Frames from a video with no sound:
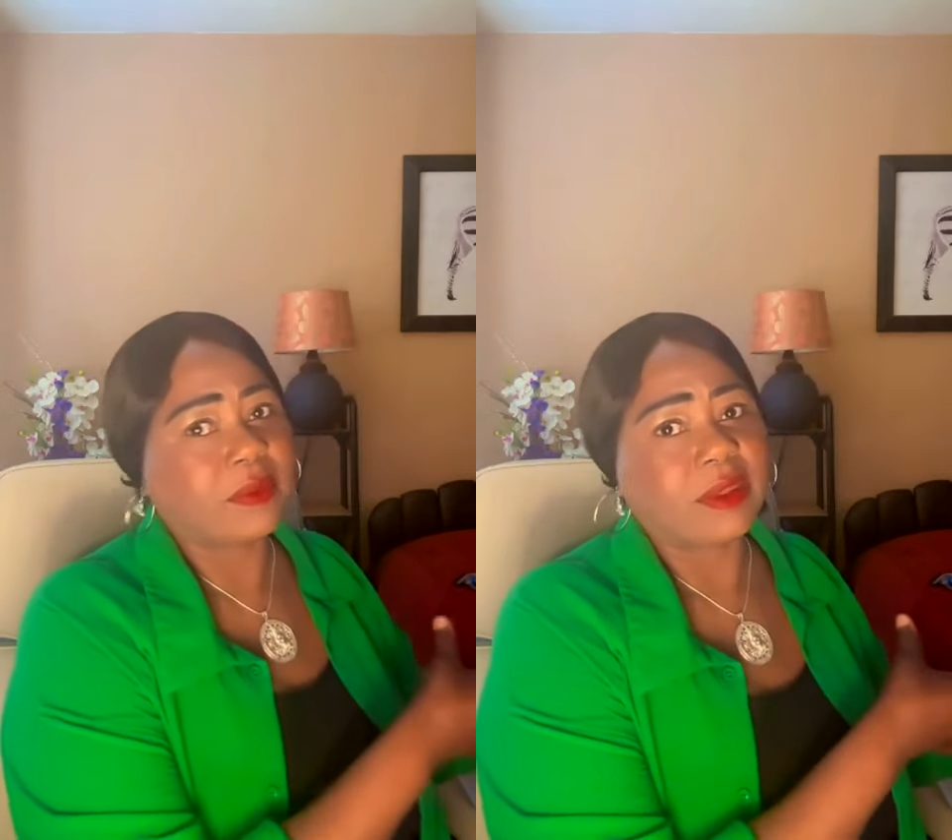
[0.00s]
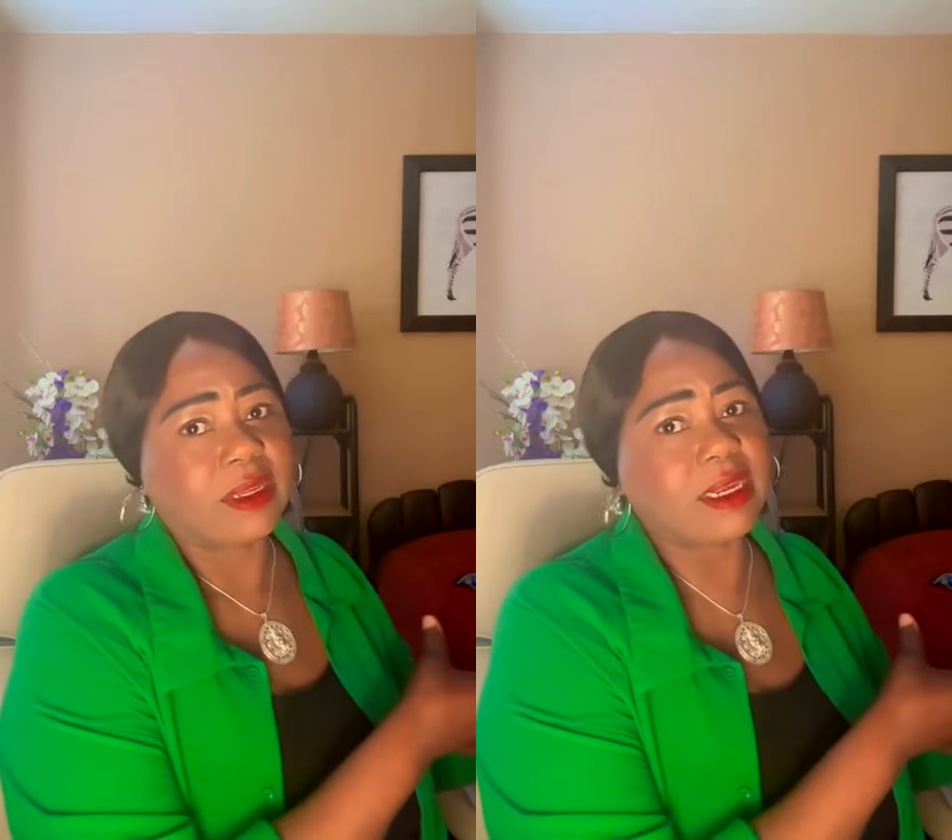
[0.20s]

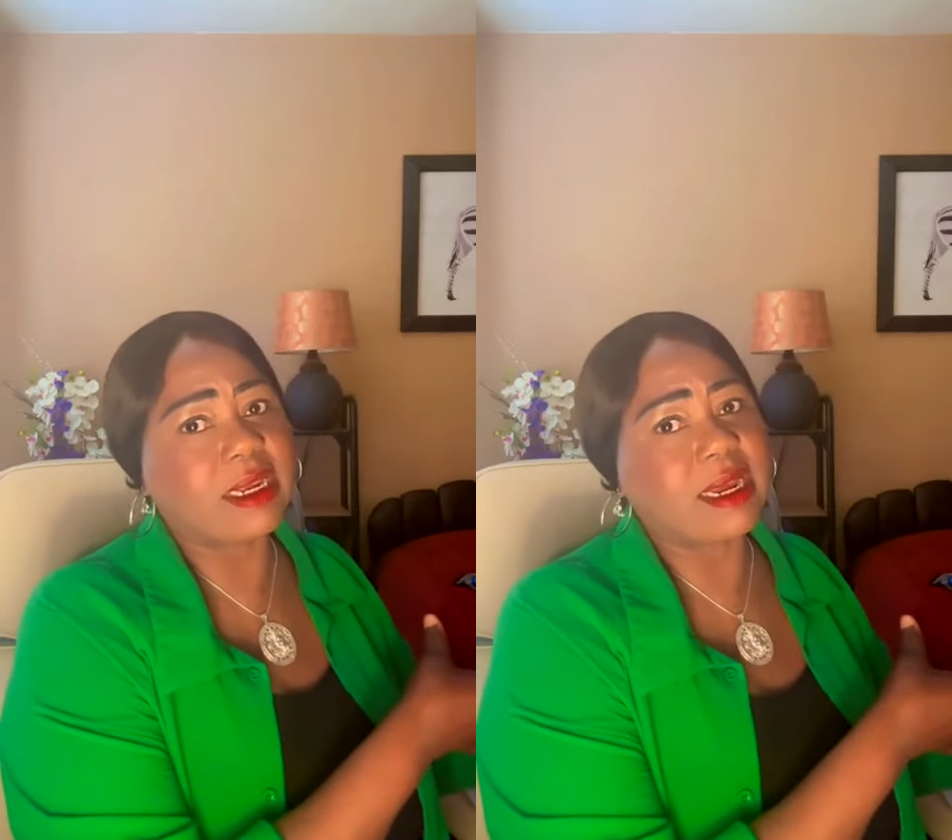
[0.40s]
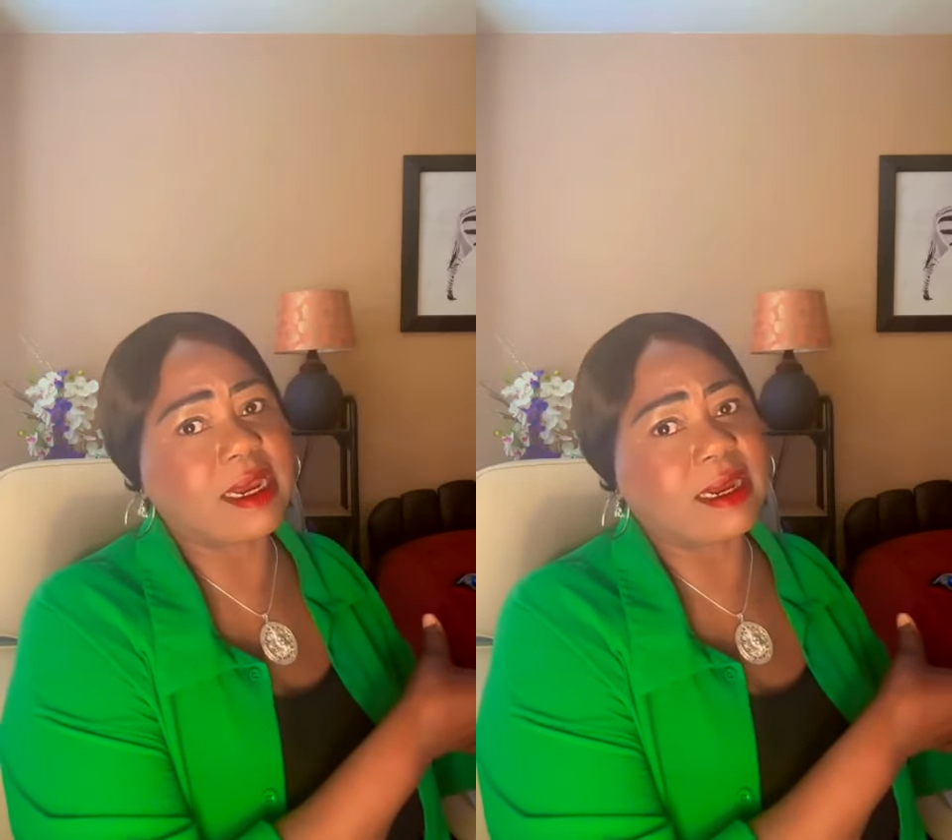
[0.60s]

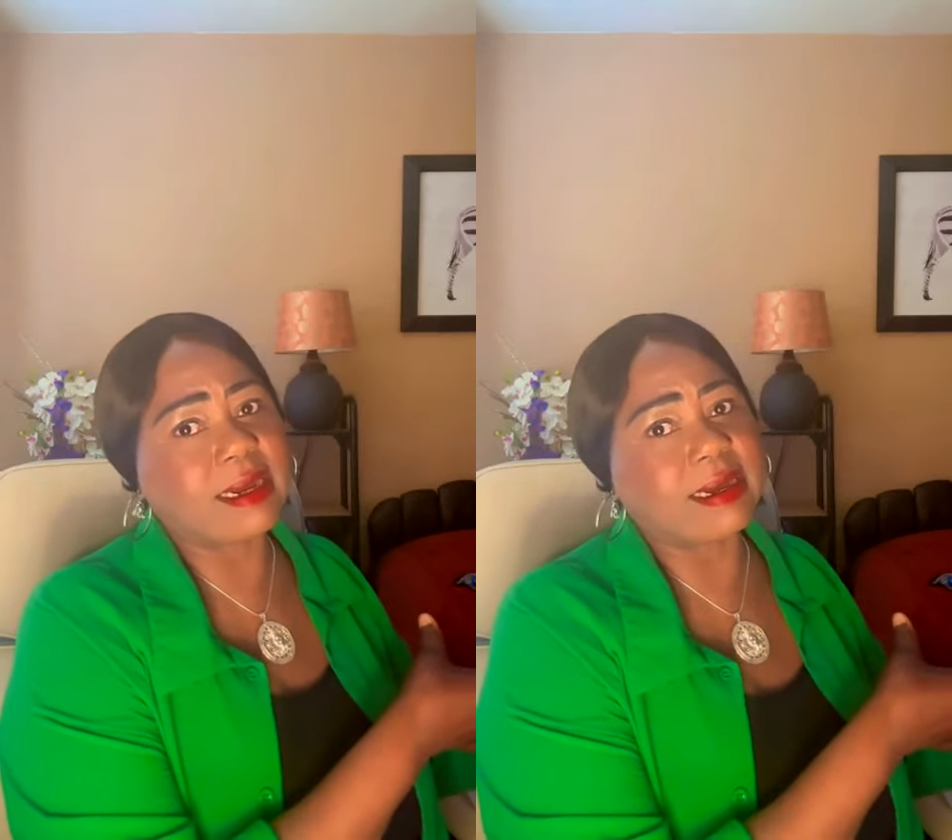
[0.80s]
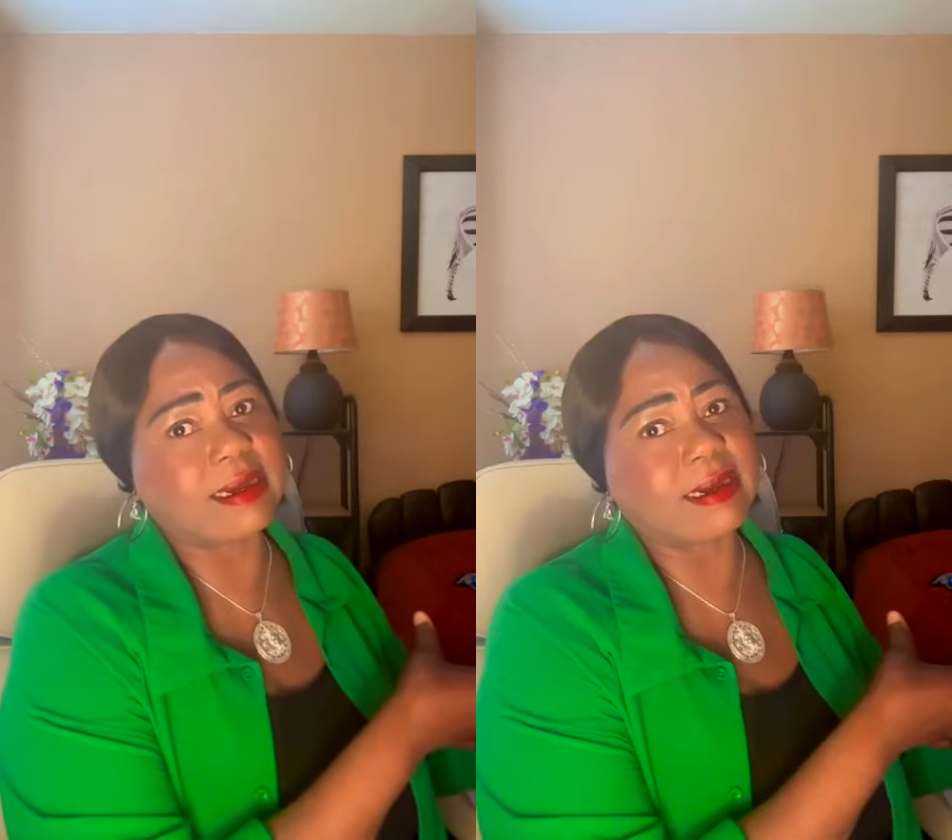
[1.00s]

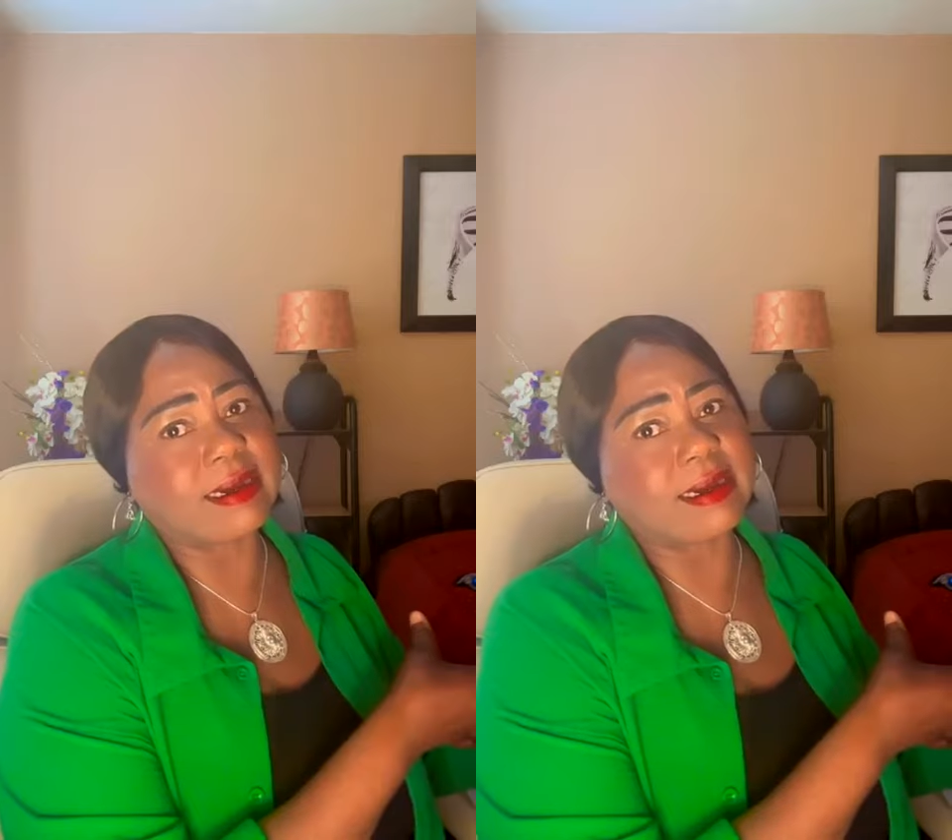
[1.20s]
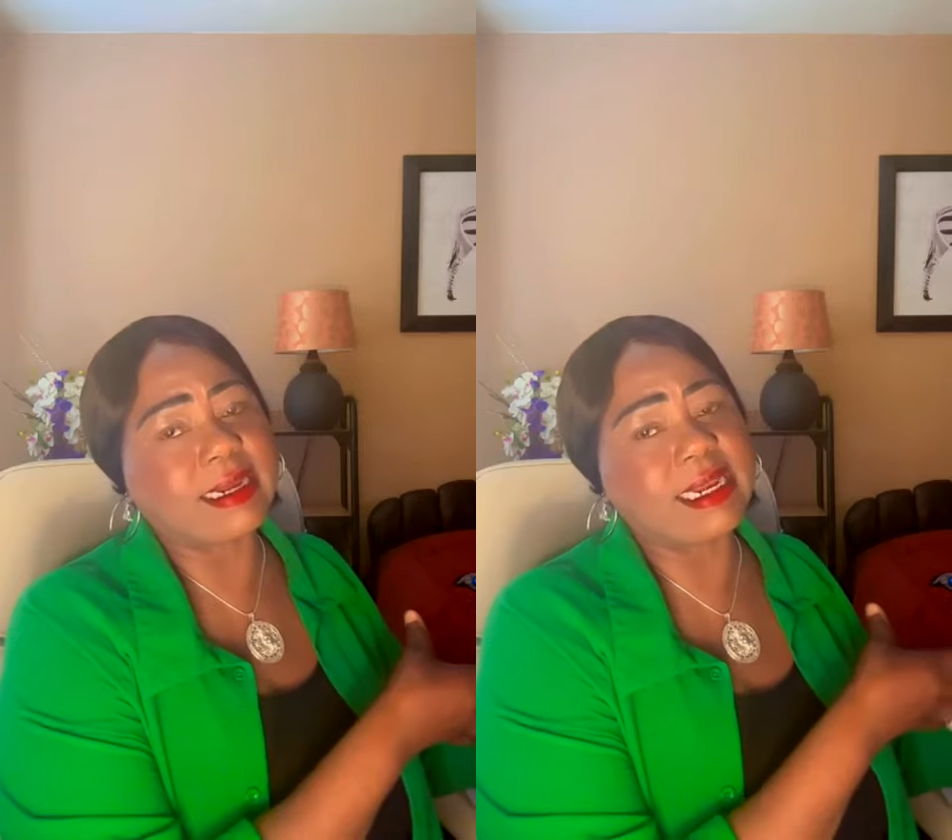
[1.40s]

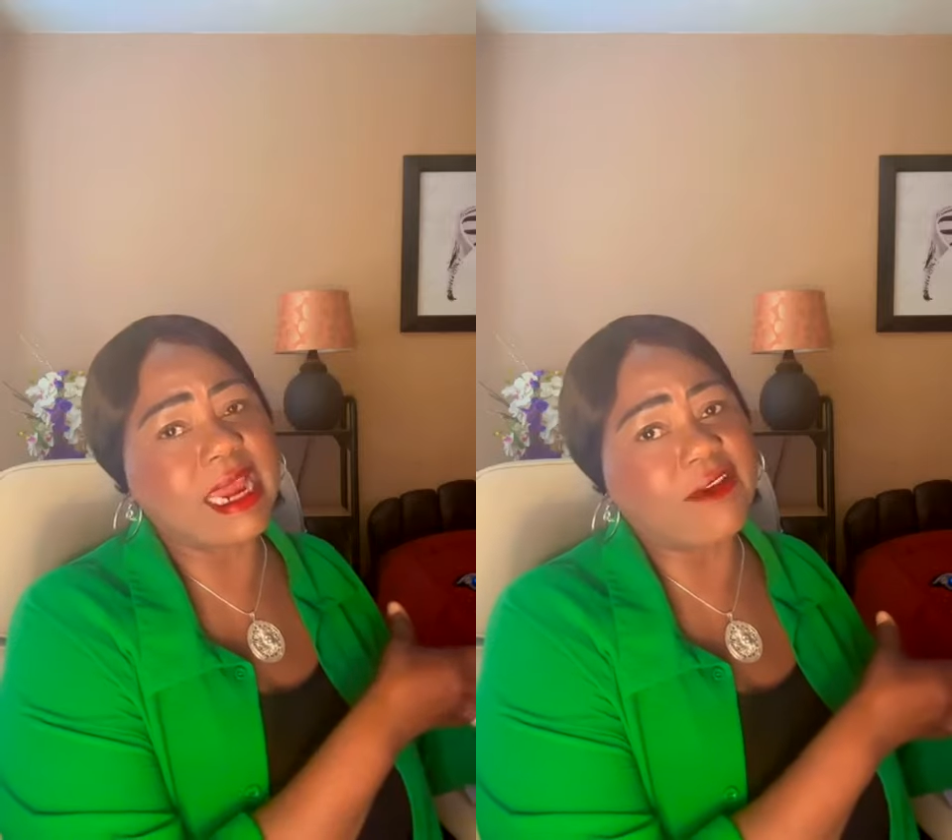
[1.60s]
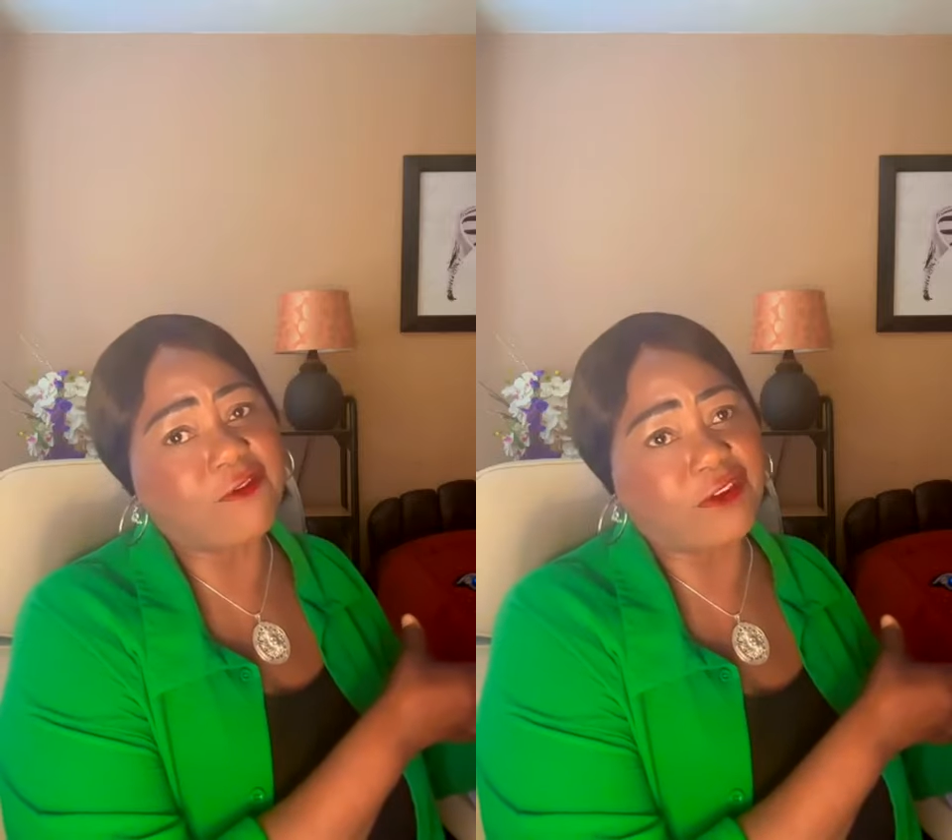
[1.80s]

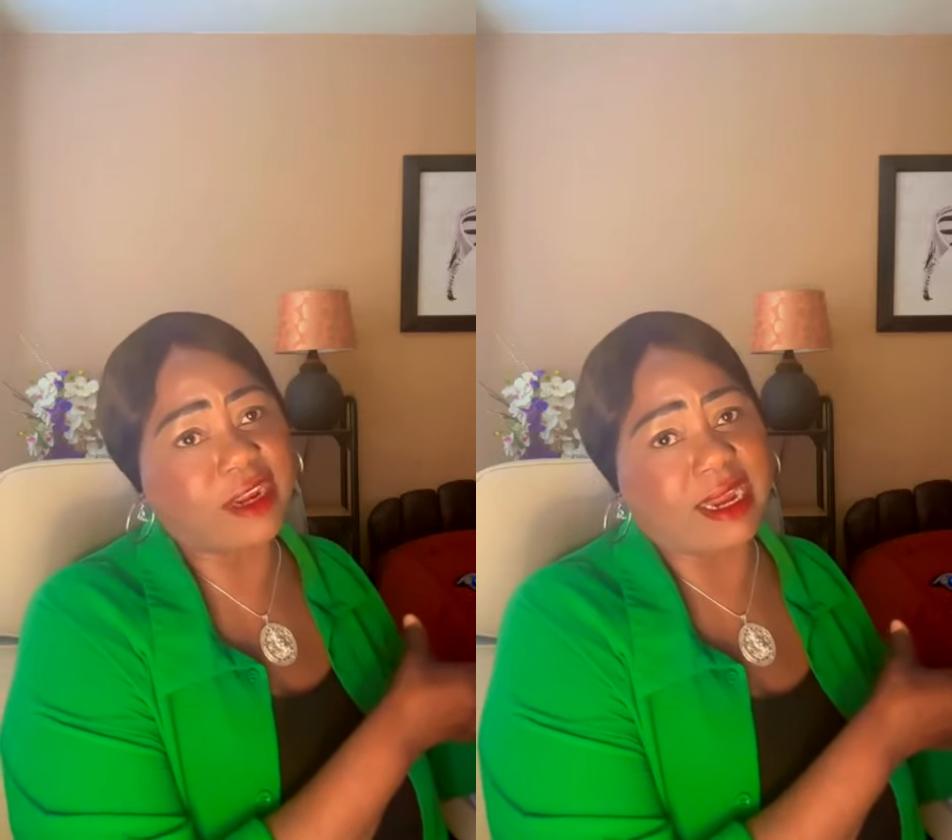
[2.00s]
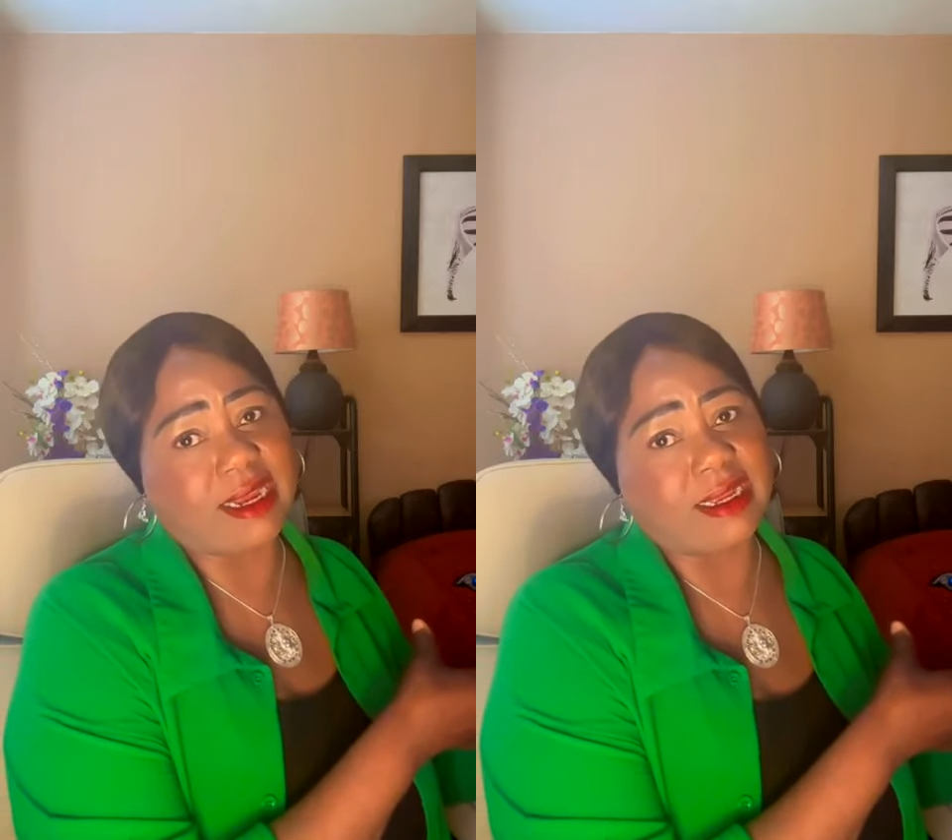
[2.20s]
Africa,